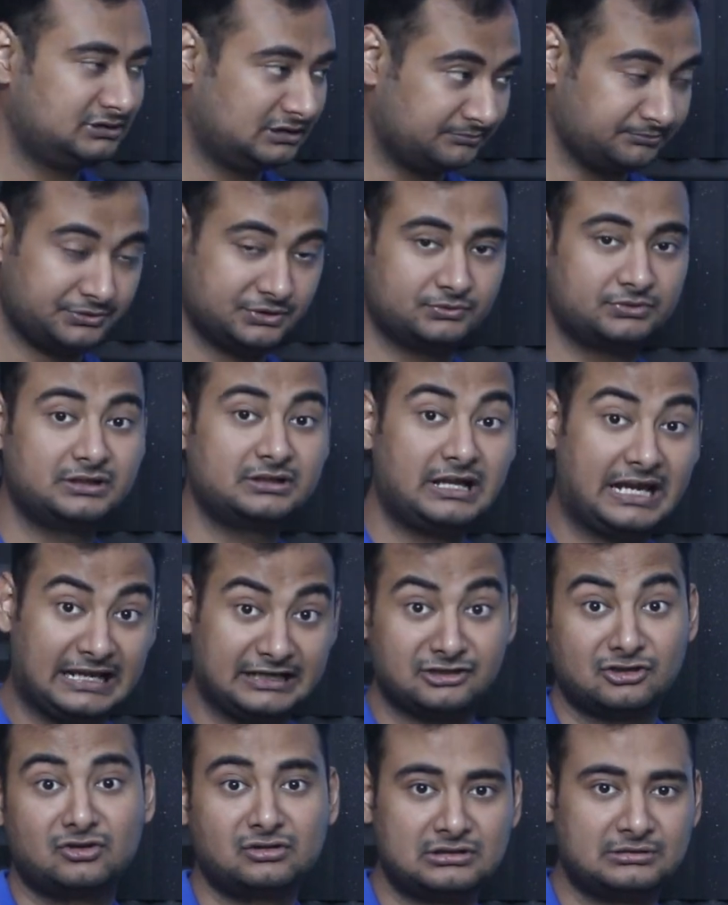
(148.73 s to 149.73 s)
computer,
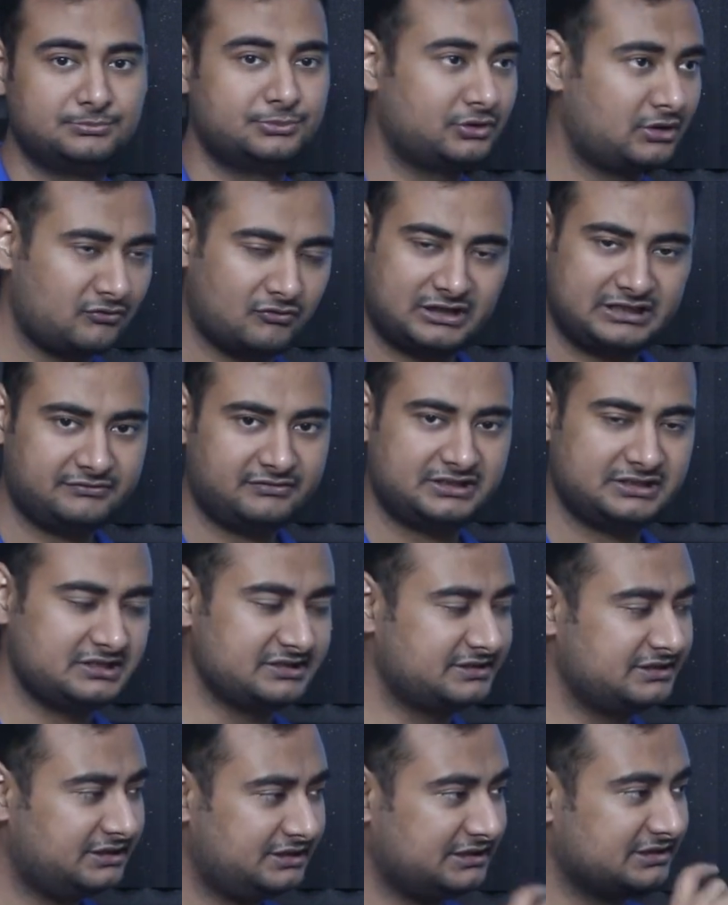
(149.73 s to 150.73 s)
analog computer, whatever
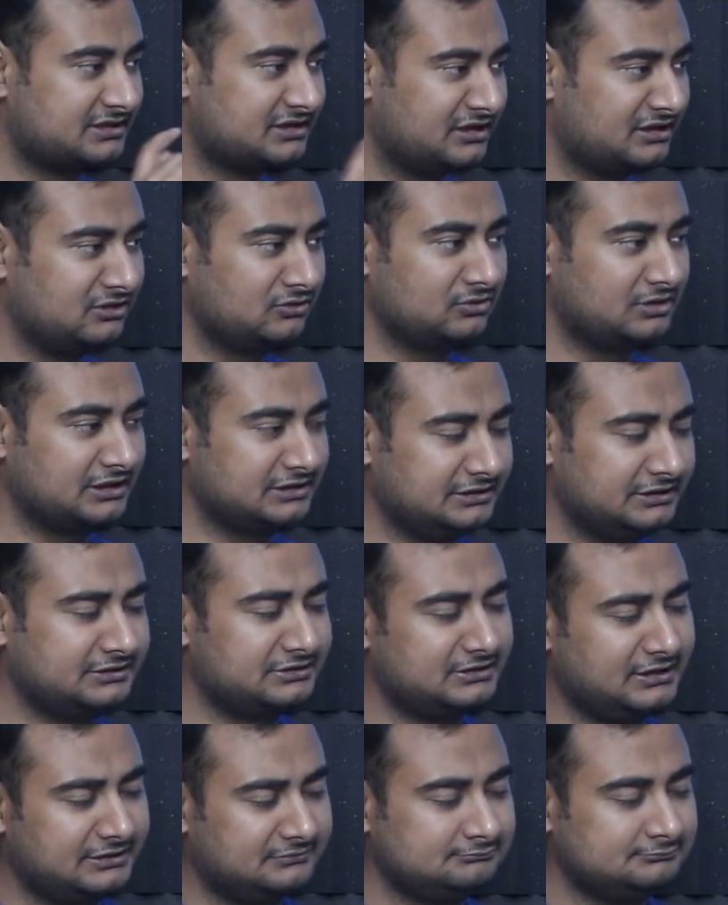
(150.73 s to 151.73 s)
it is there, it's gonna look at that.
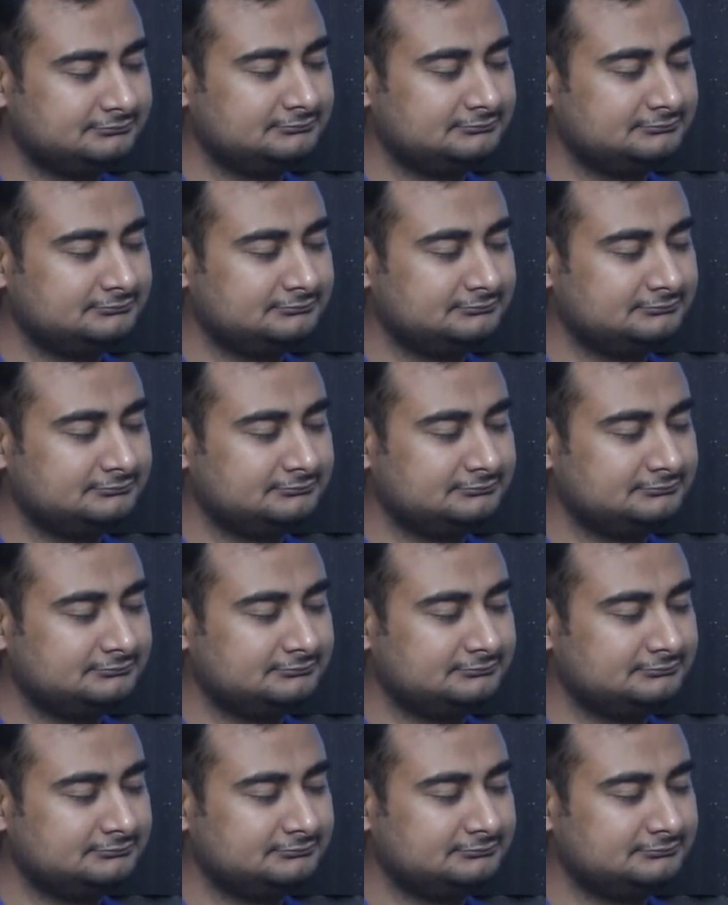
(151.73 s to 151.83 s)
It's